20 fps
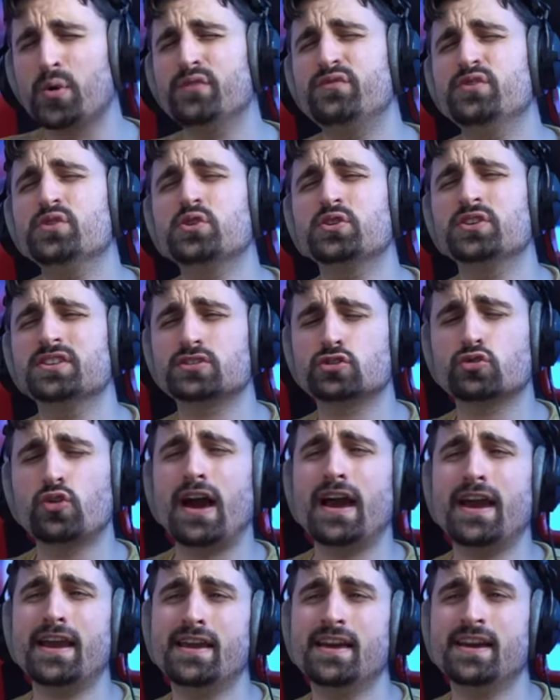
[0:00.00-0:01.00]
if you're going to
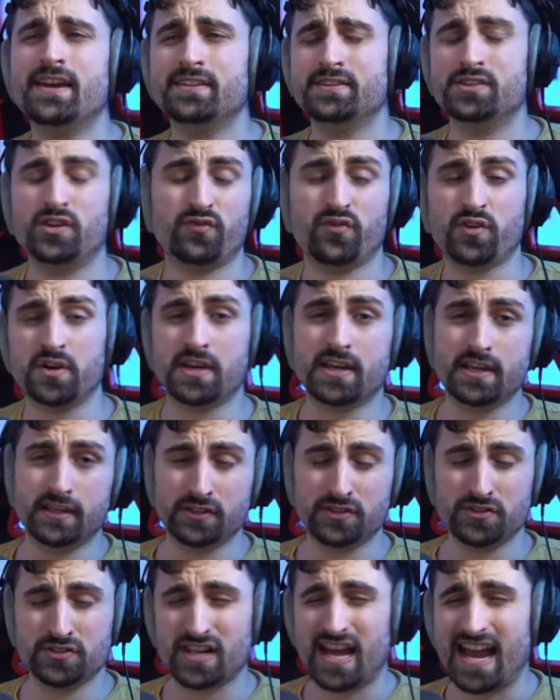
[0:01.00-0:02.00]
try different killers,